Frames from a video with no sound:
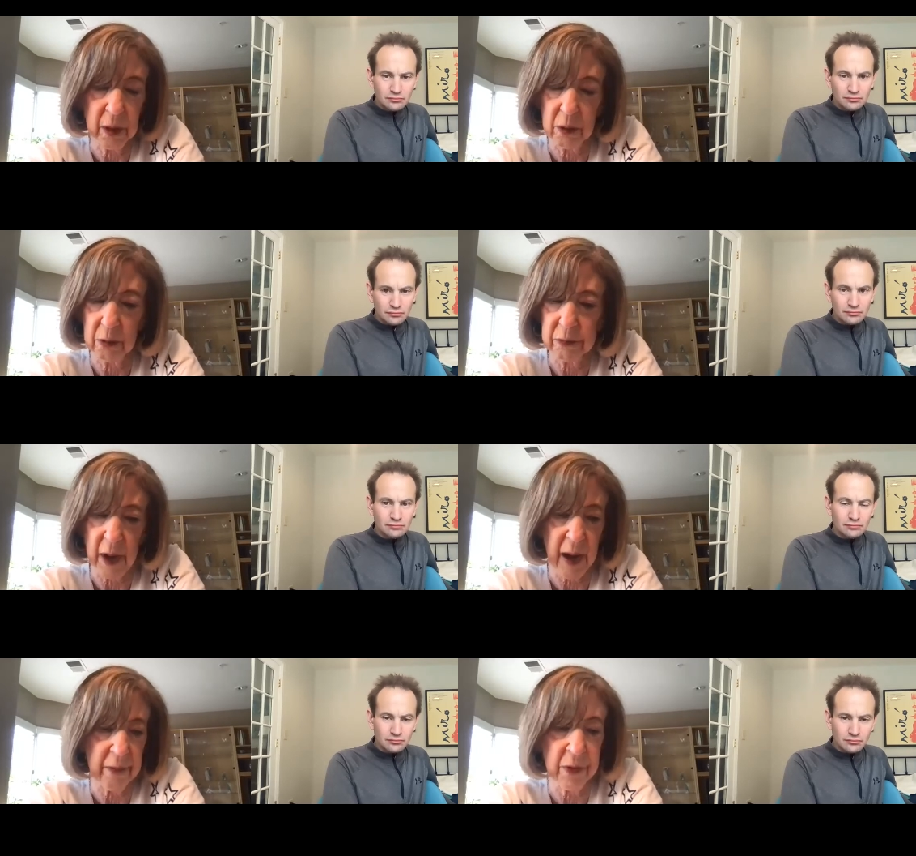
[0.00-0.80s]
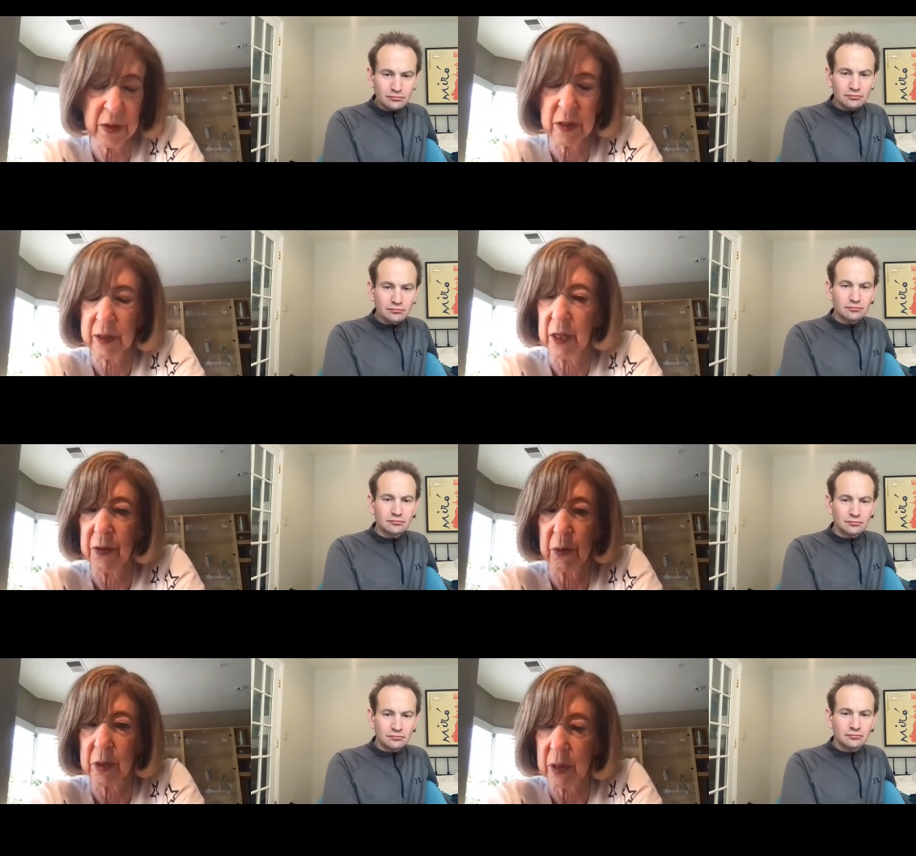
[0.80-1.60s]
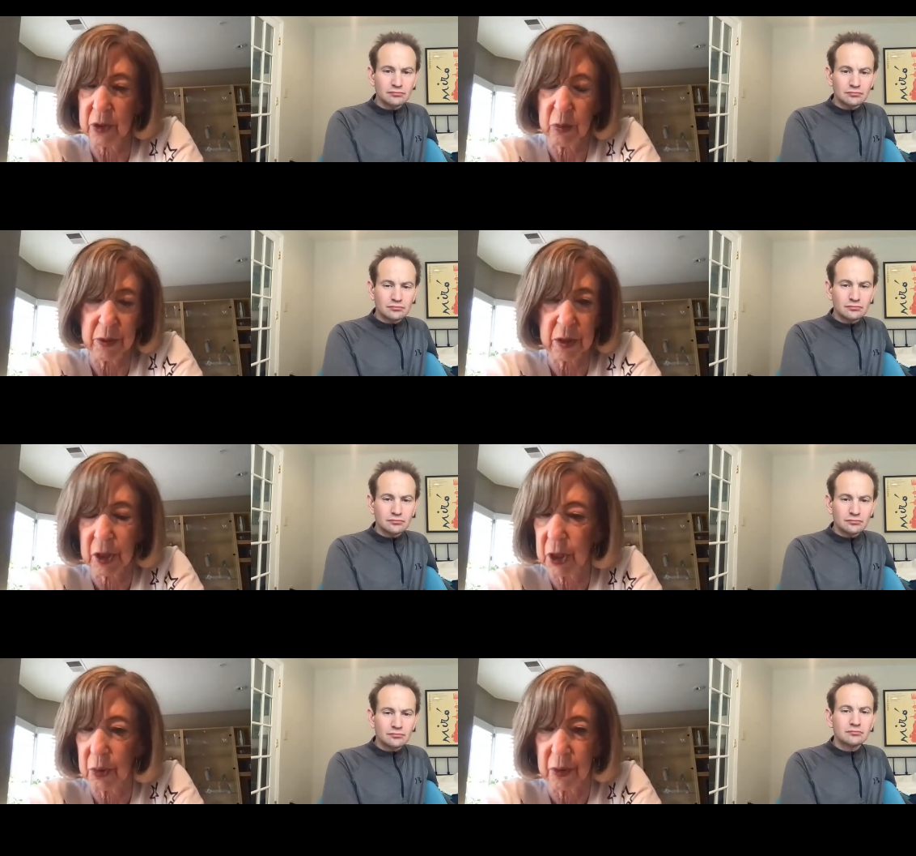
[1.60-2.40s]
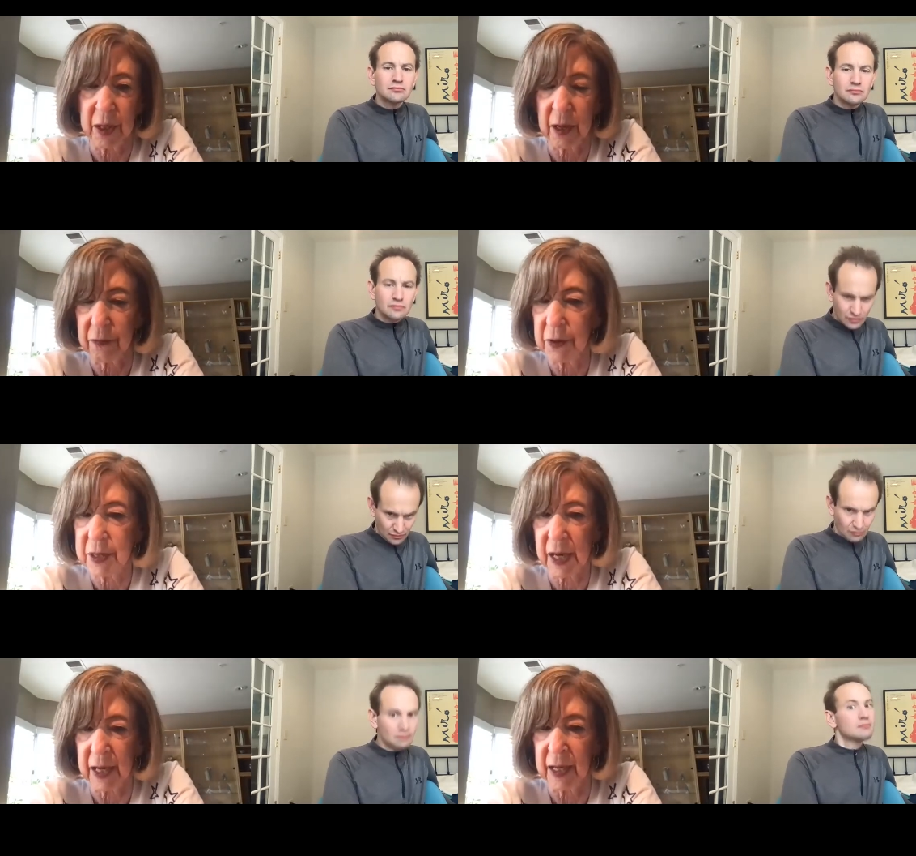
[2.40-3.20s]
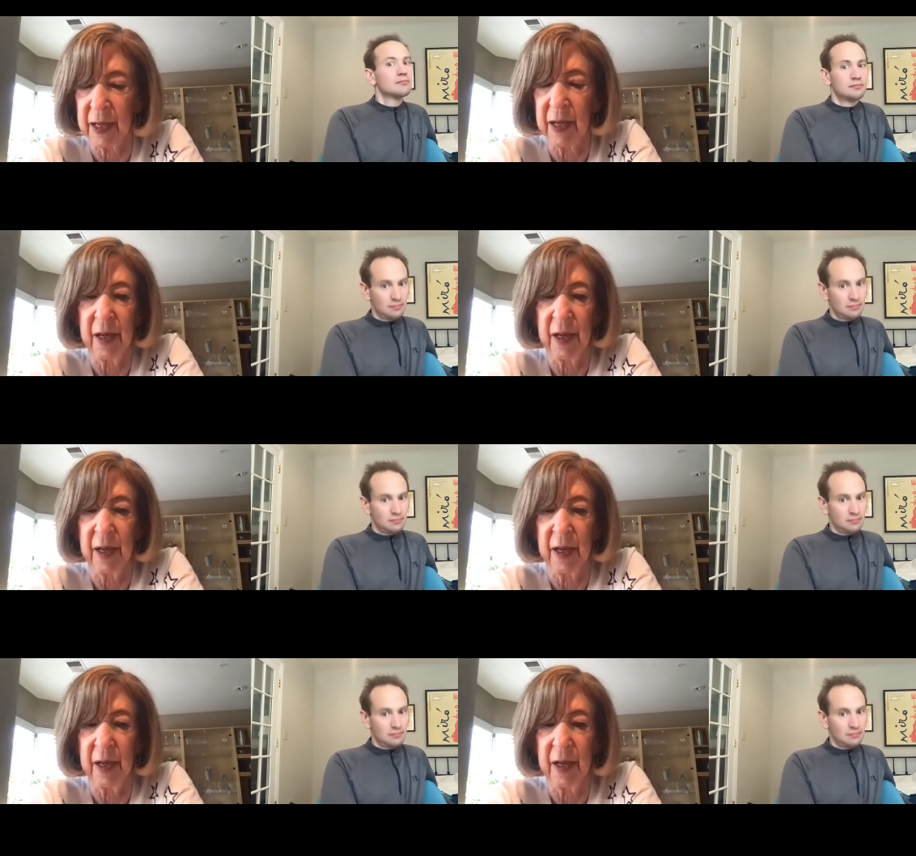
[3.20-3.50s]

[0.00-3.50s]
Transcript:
Speaker 1: know, obviously they're in touch with security every day.